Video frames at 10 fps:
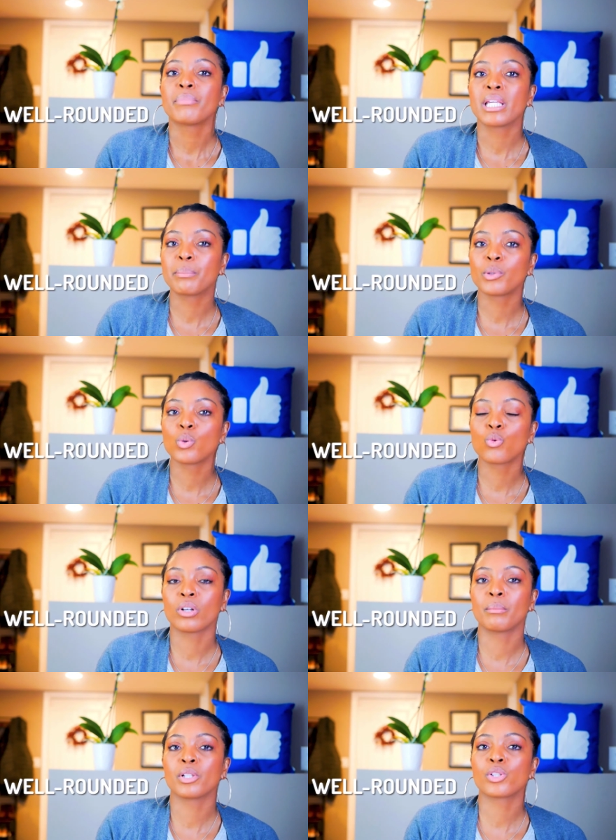people who
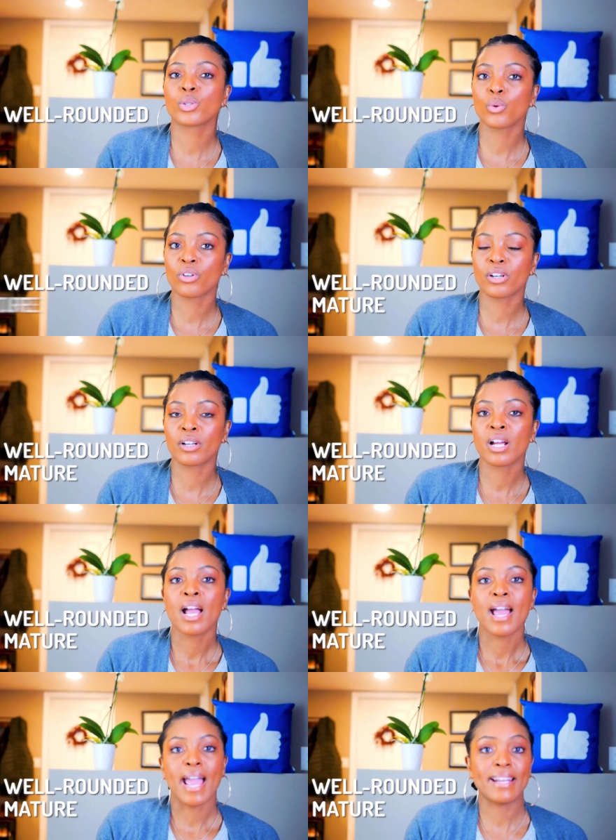are mature
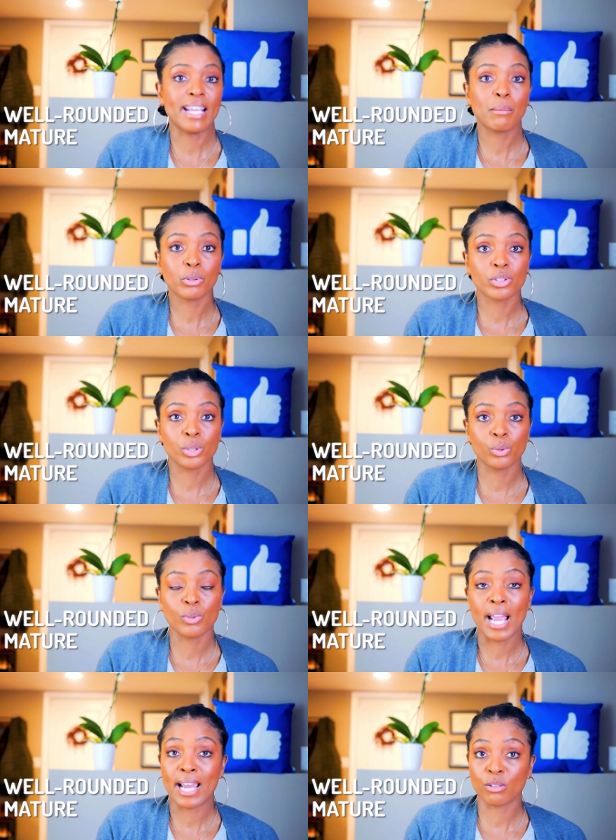and able to
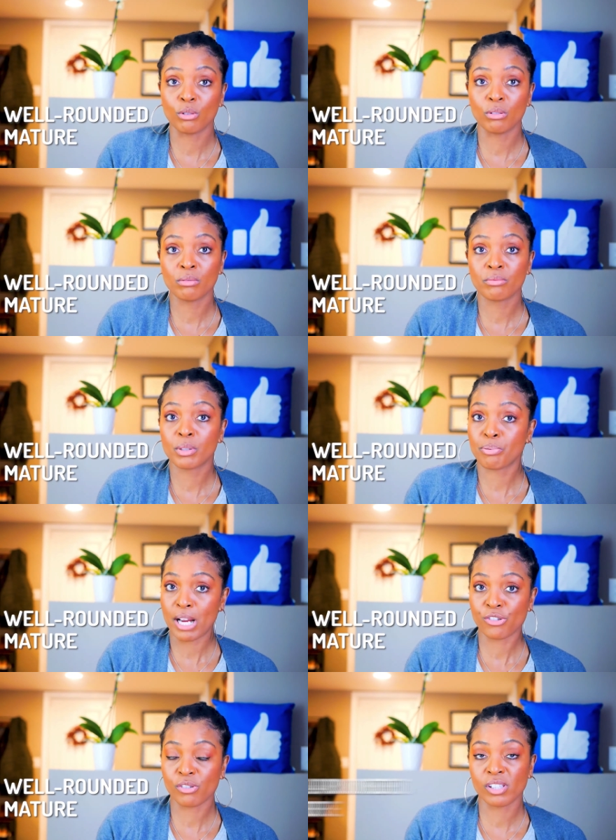handle the
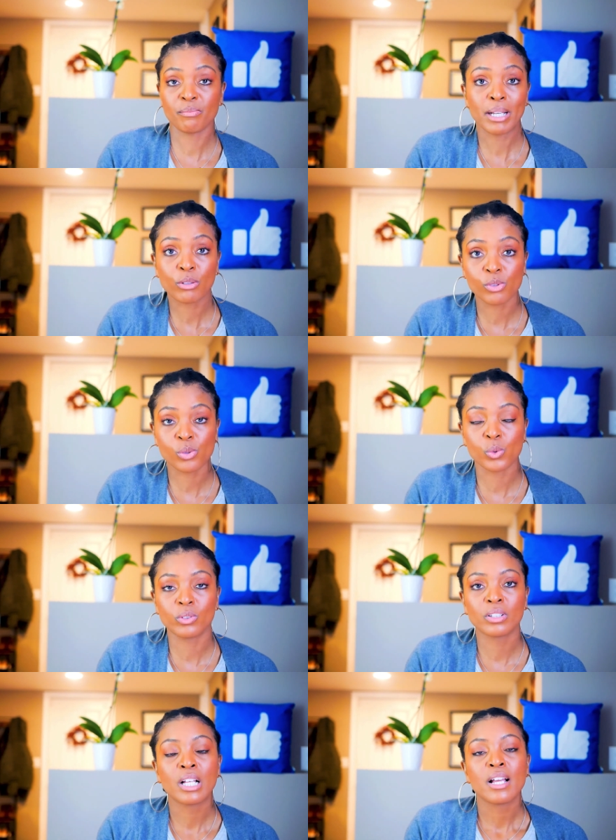pressures of medical
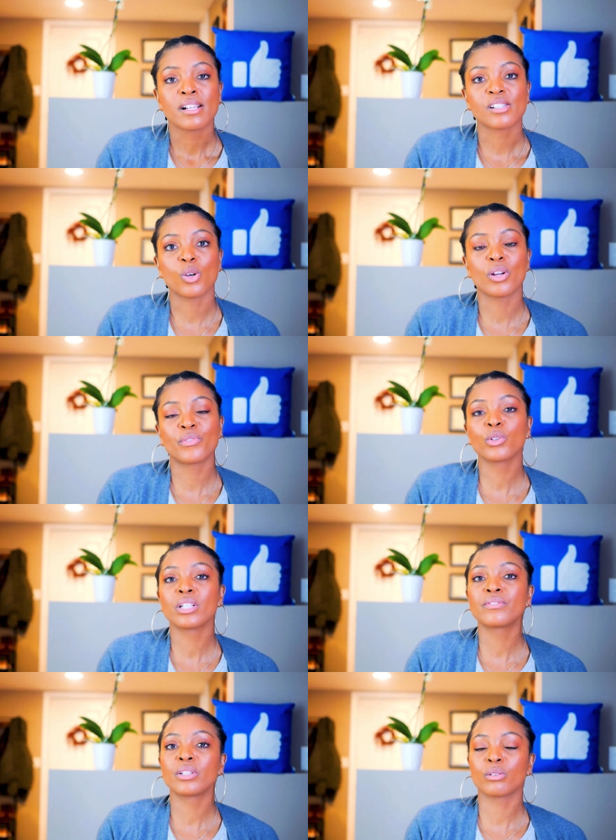school. So, if you
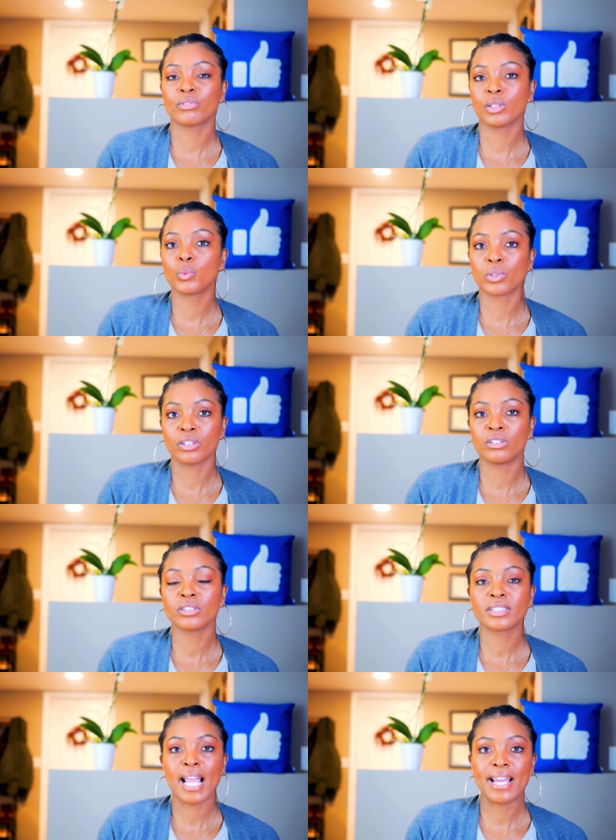lived in the real
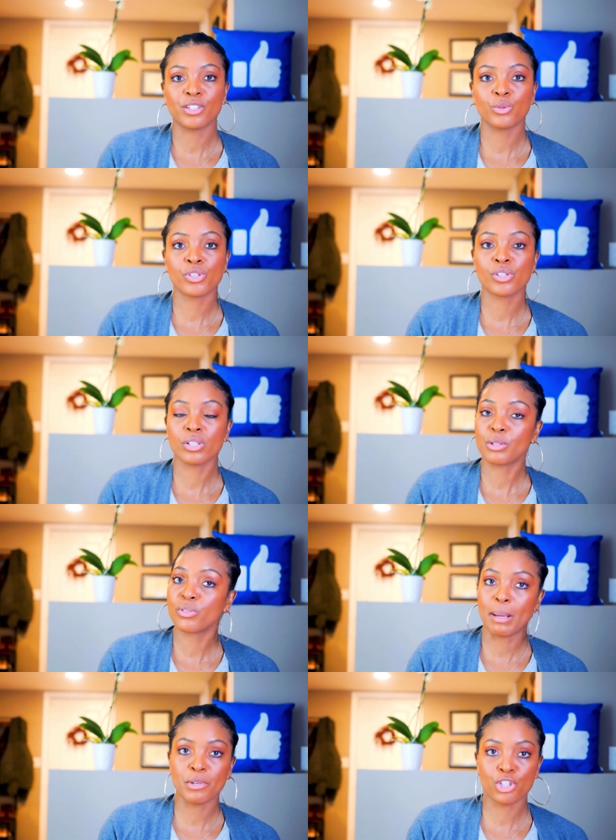world and you, sh- you
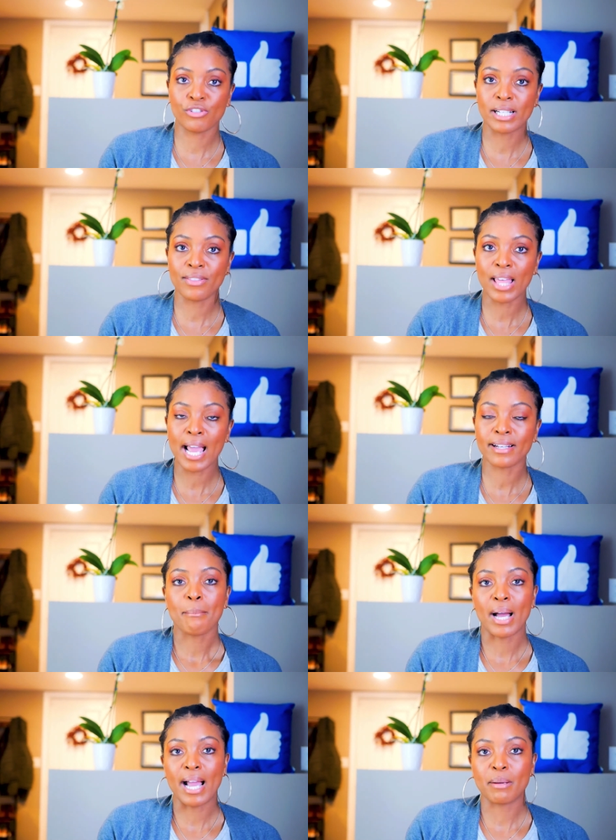demonstrated that
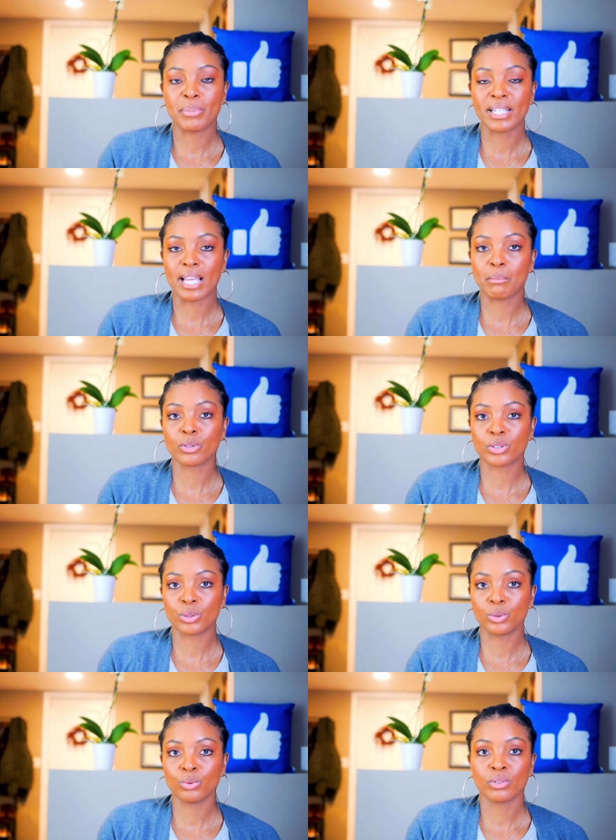by being able
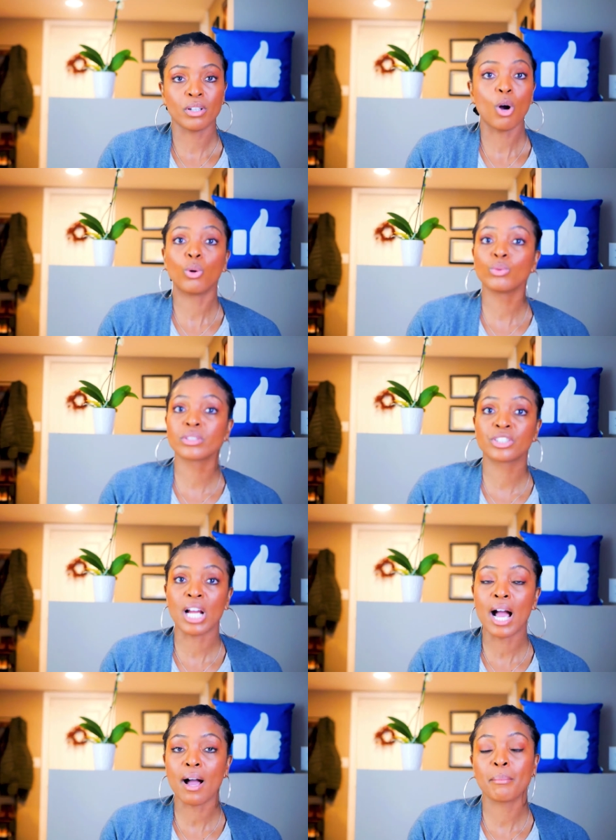to hold a
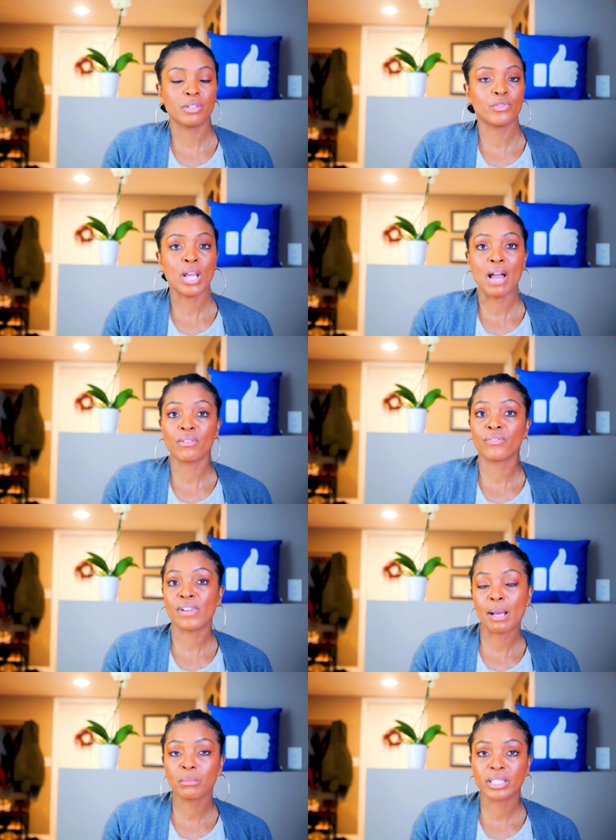job, if you have a
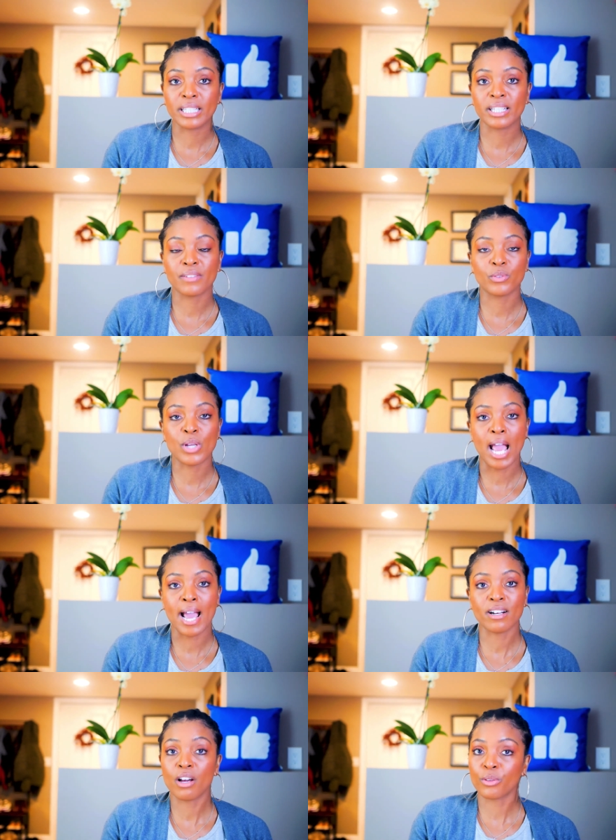family, if you
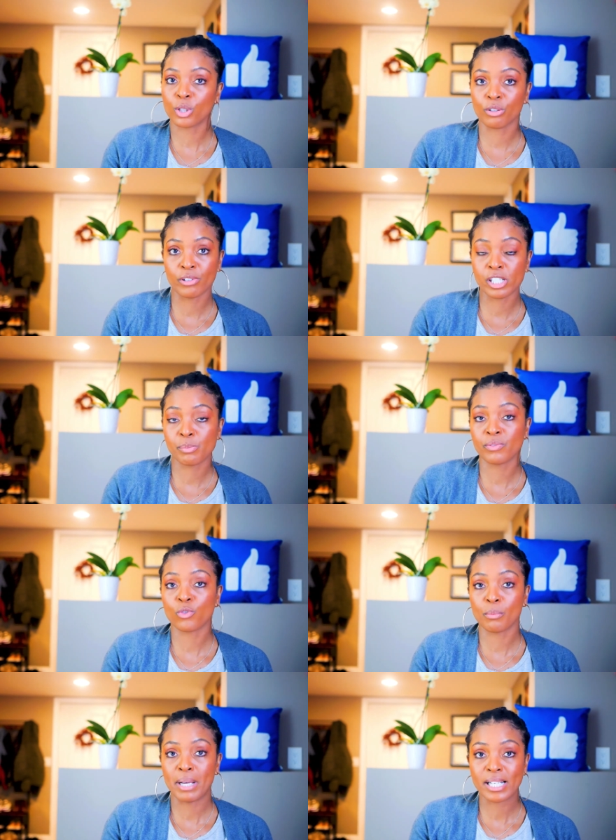had other careers
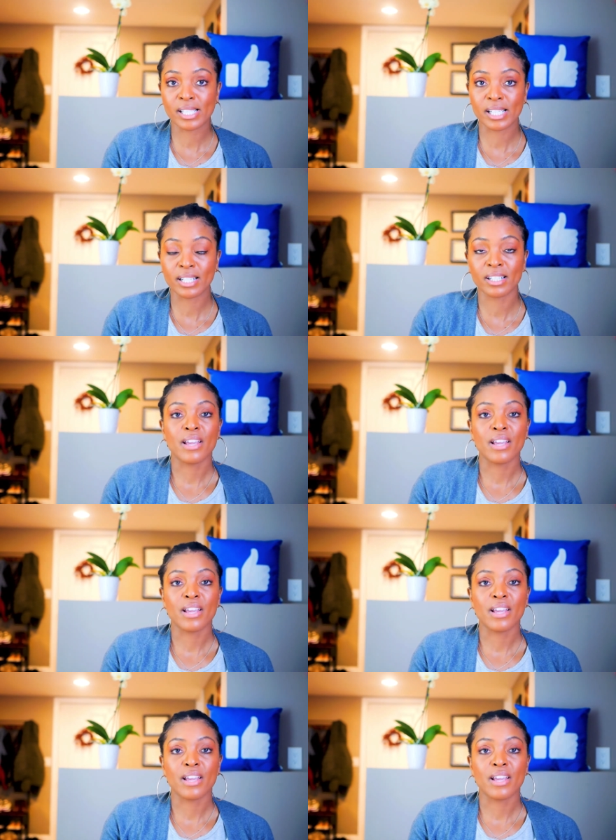before medicine,